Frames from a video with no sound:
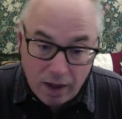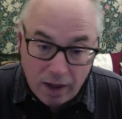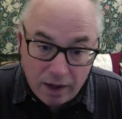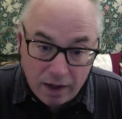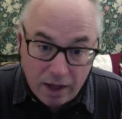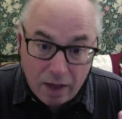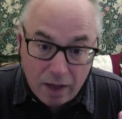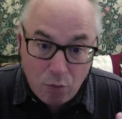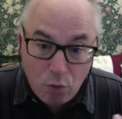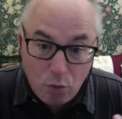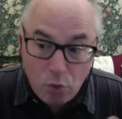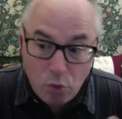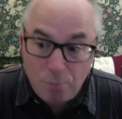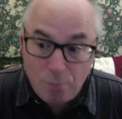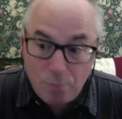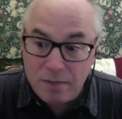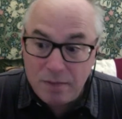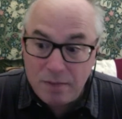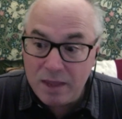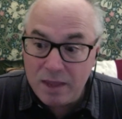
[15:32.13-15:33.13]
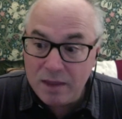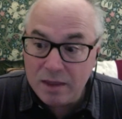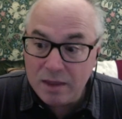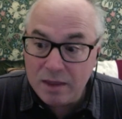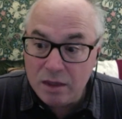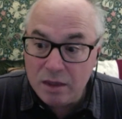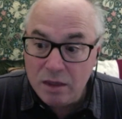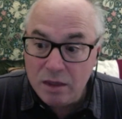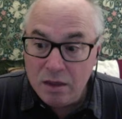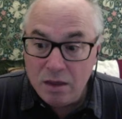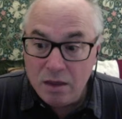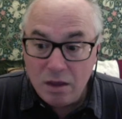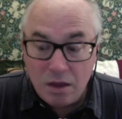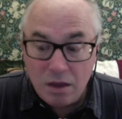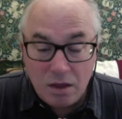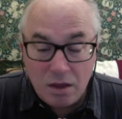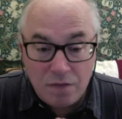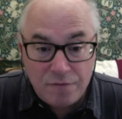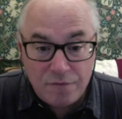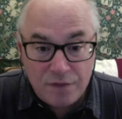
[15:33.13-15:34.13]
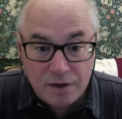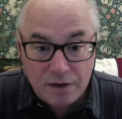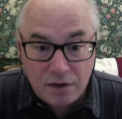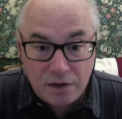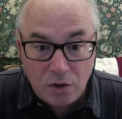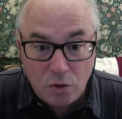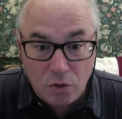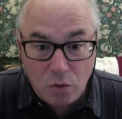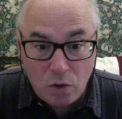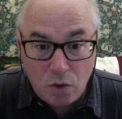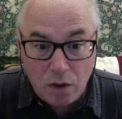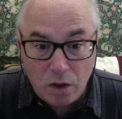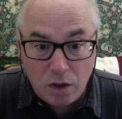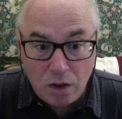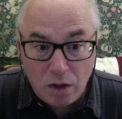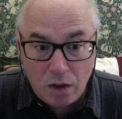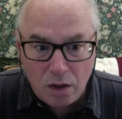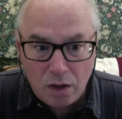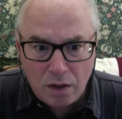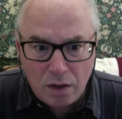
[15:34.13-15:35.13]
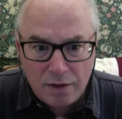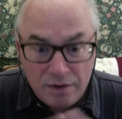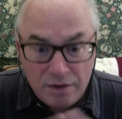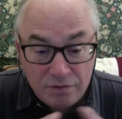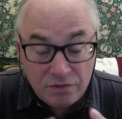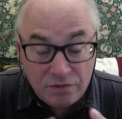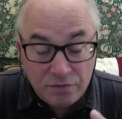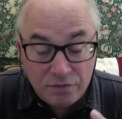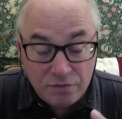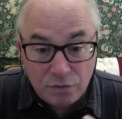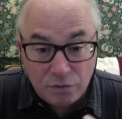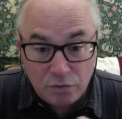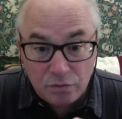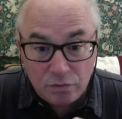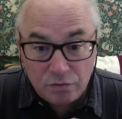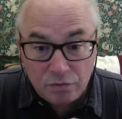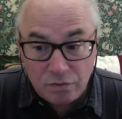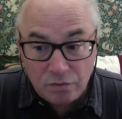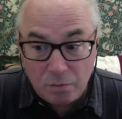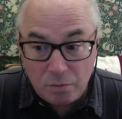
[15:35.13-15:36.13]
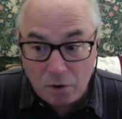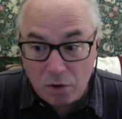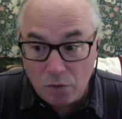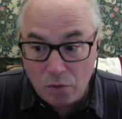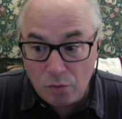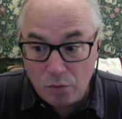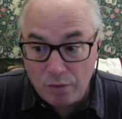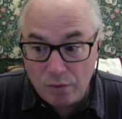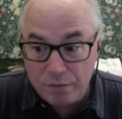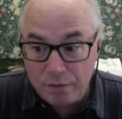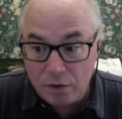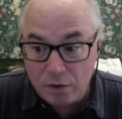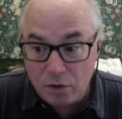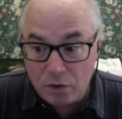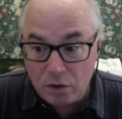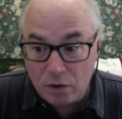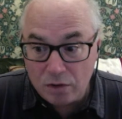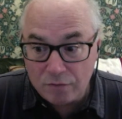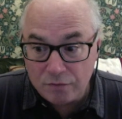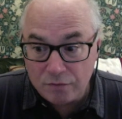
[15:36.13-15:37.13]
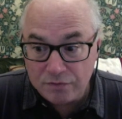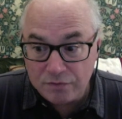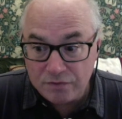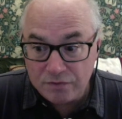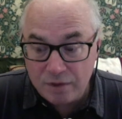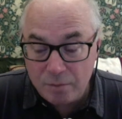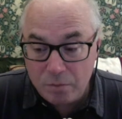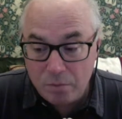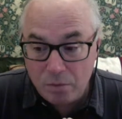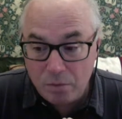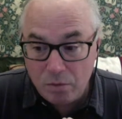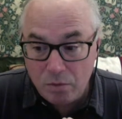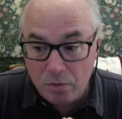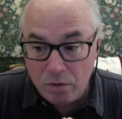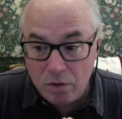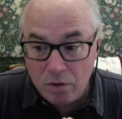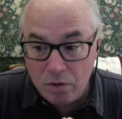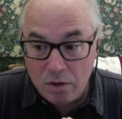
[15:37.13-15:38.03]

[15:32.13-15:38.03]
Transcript: And I will be making a video, uh, an interview tomorrow with Oliver Temple.